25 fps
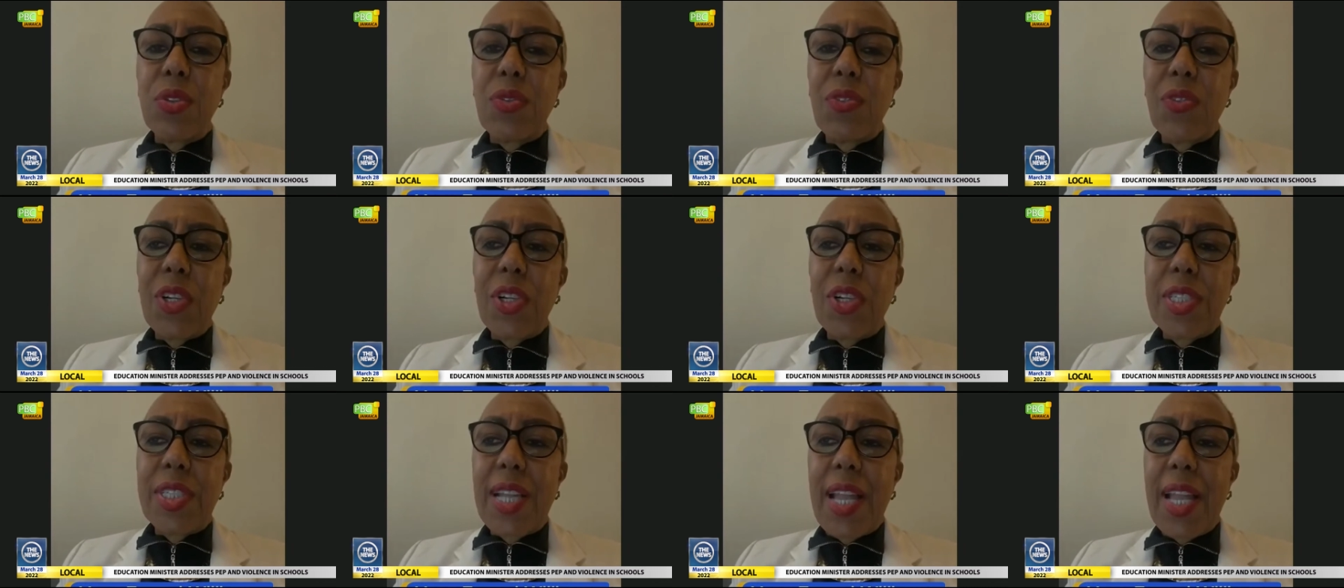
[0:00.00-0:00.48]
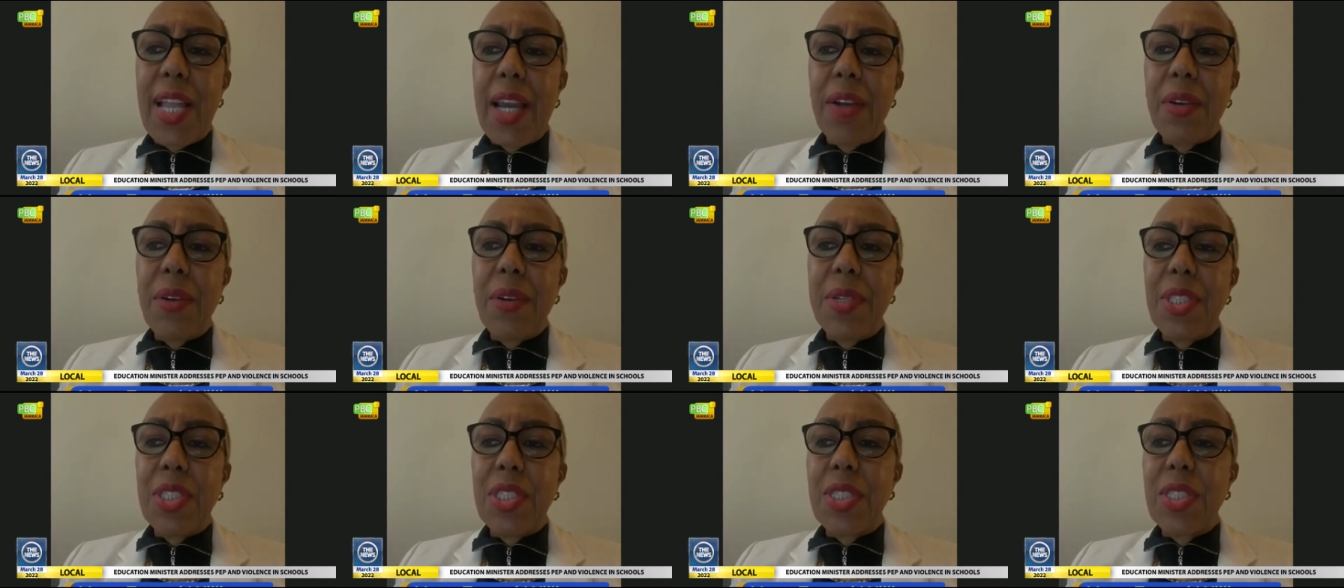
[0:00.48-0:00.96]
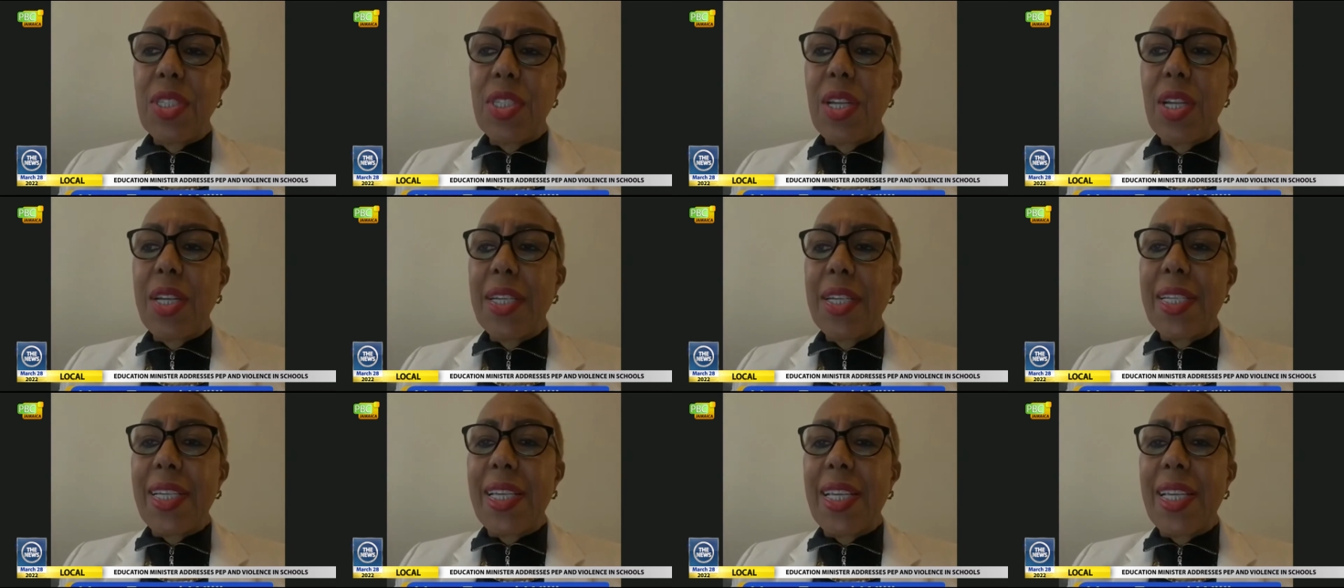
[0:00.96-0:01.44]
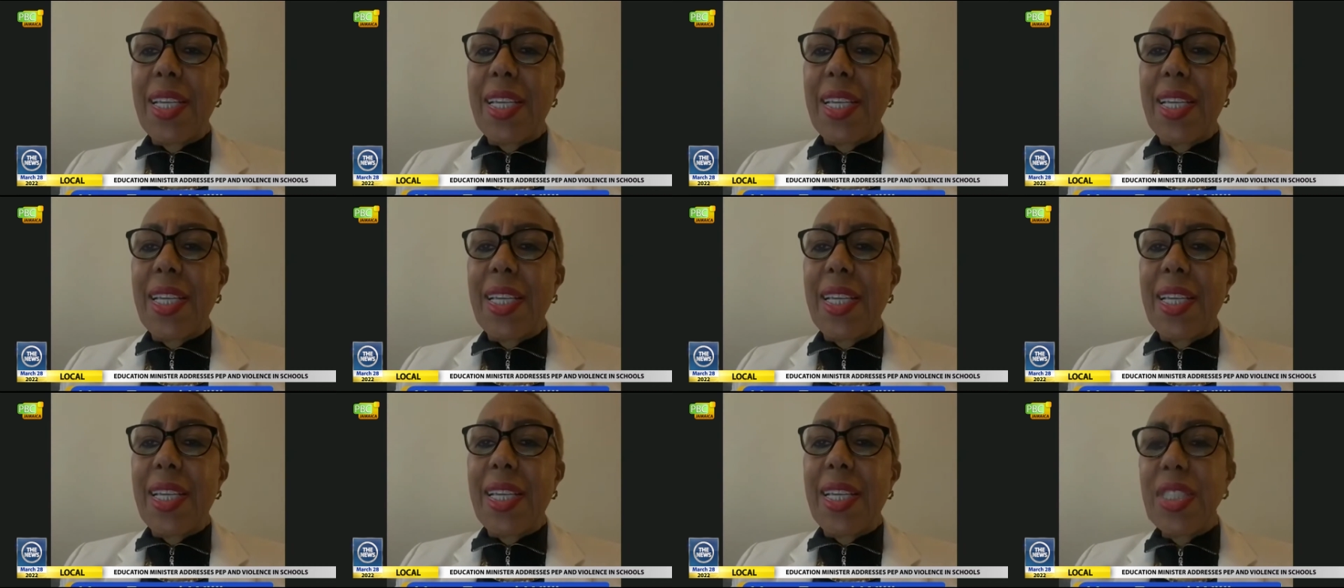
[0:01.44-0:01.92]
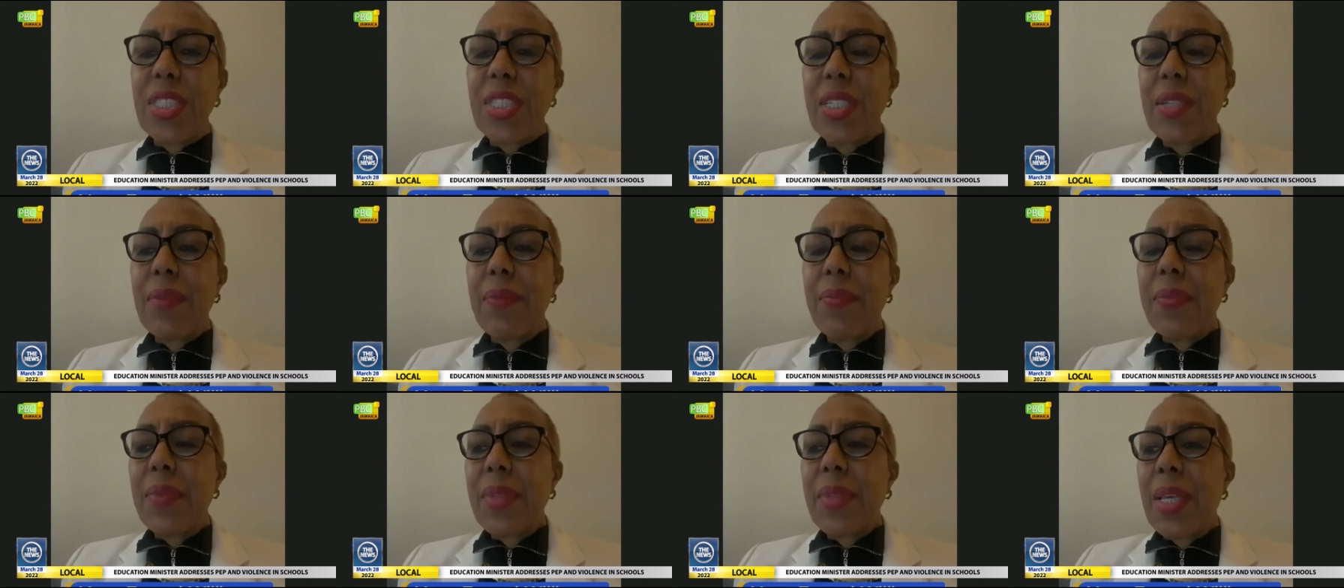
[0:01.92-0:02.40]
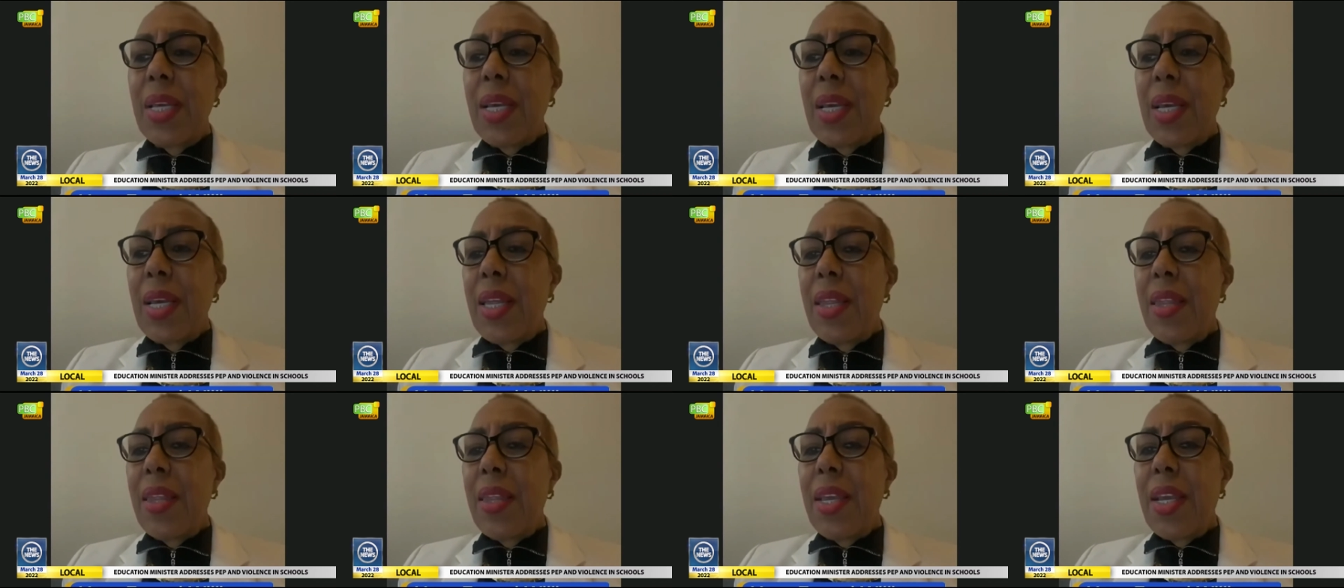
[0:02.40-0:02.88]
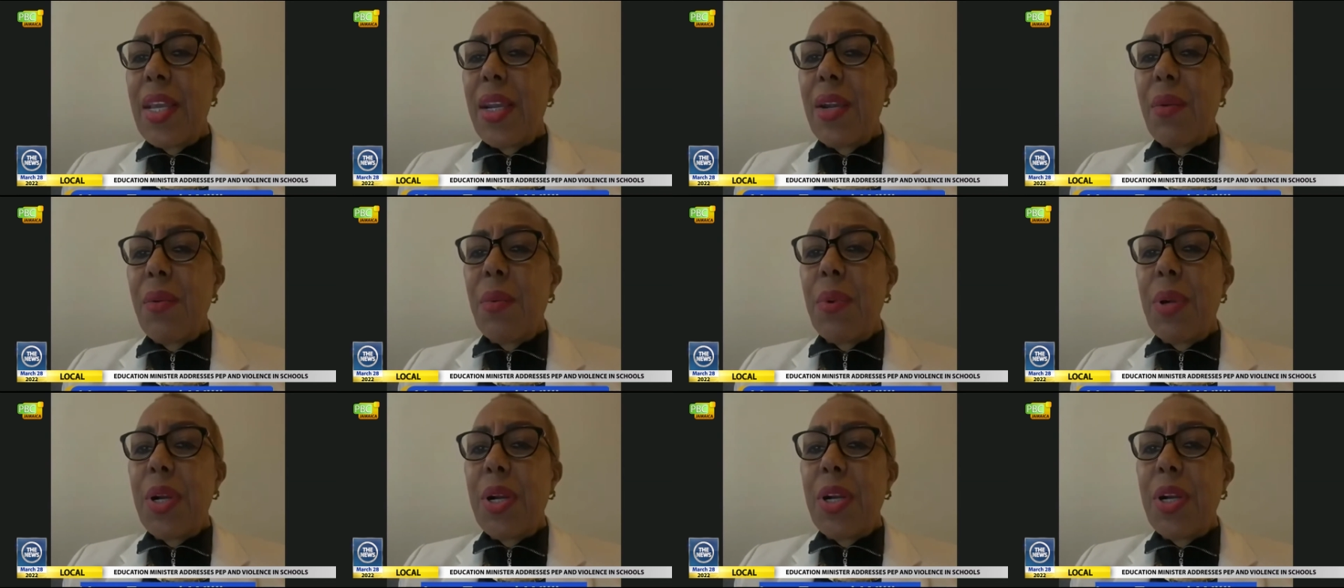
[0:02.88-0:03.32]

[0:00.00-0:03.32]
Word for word: first language is not English. She explains